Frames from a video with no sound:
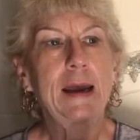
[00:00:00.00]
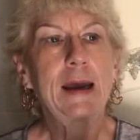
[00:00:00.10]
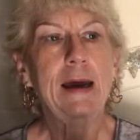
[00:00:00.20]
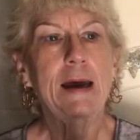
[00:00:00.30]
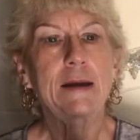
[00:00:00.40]

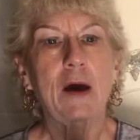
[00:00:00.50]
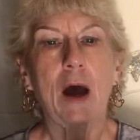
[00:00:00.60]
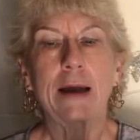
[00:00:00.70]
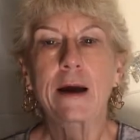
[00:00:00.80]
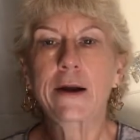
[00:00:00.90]
and
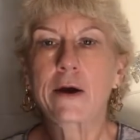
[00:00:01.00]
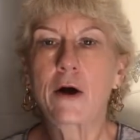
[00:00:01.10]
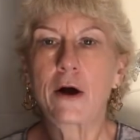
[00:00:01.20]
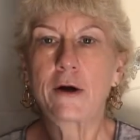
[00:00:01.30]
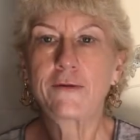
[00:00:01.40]
I got a
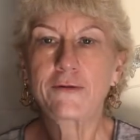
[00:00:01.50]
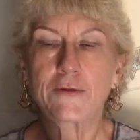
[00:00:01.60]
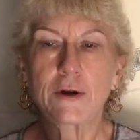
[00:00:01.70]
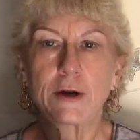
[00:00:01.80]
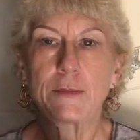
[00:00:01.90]
call
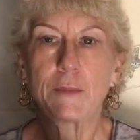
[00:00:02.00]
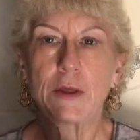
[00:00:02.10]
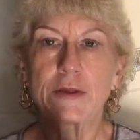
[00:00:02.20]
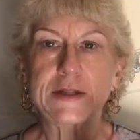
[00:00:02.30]
from